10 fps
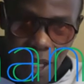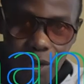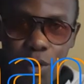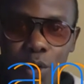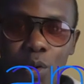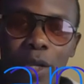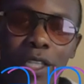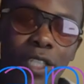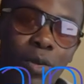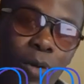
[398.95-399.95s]
I don't know where
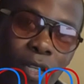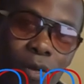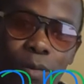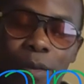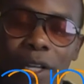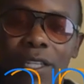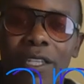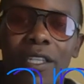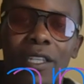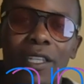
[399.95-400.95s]
she went to, but
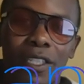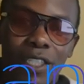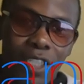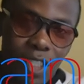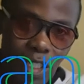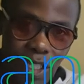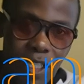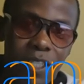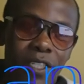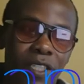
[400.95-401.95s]

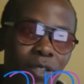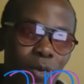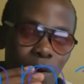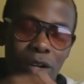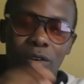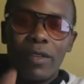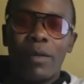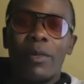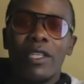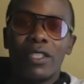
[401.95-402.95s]
she is one of the
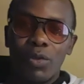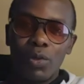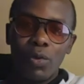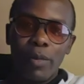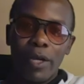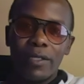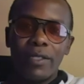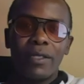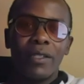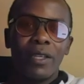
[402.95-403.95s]
best YouTubers